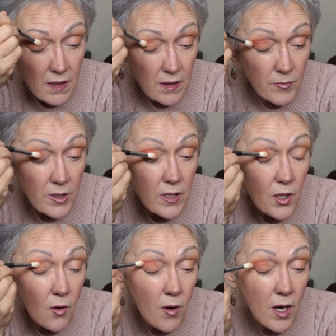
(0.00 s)
I'm gonna
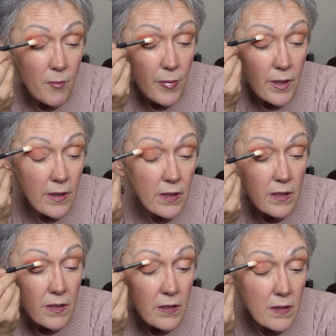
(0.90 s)
go up.
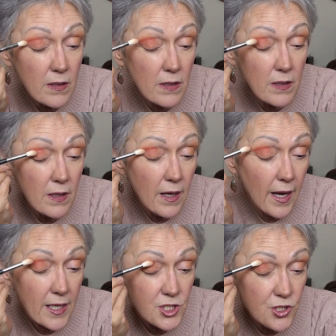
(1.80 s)

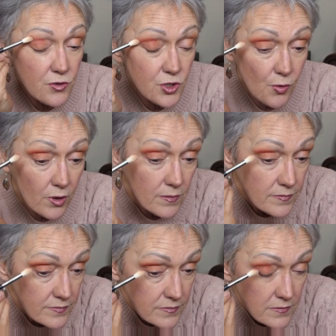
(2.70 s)
As usual,
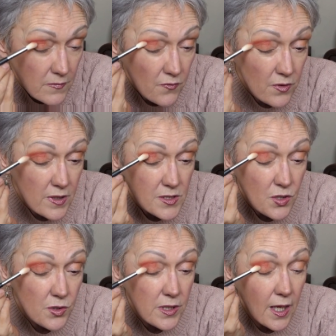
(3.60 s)
for these
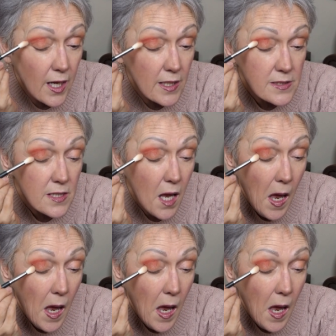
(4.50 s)
hooded eyes.